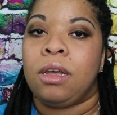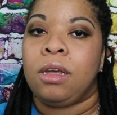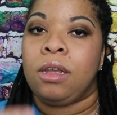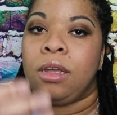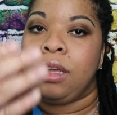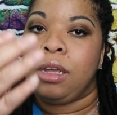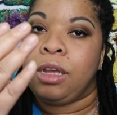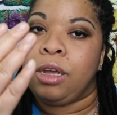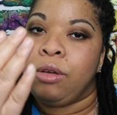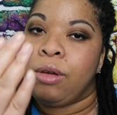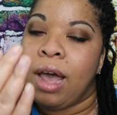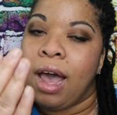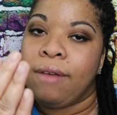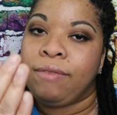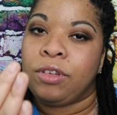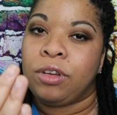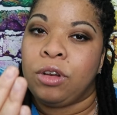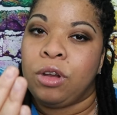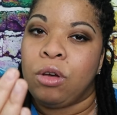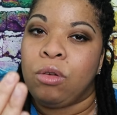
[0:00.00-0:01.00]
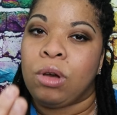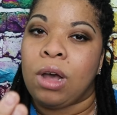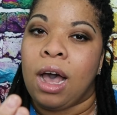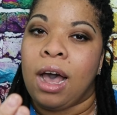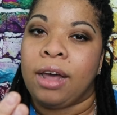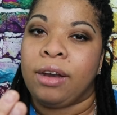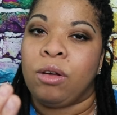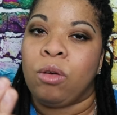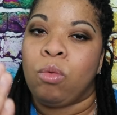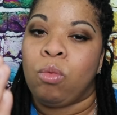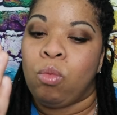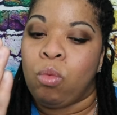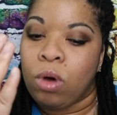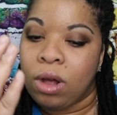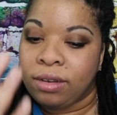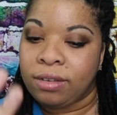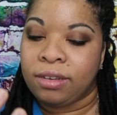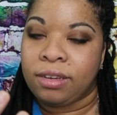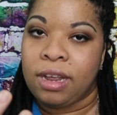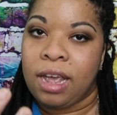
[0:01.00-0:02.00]
you have to know kind of
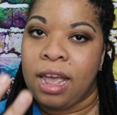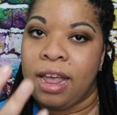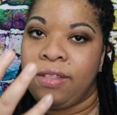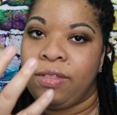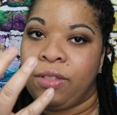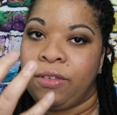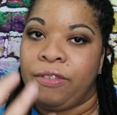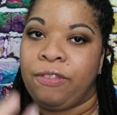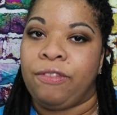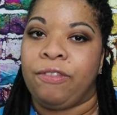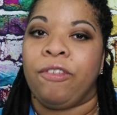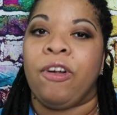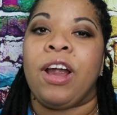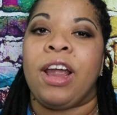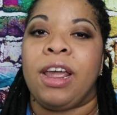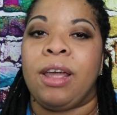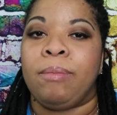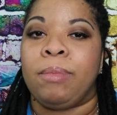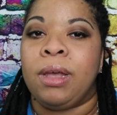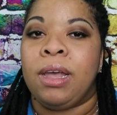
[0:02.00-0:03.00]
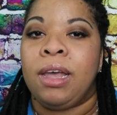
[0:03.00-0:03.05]
what's in the frame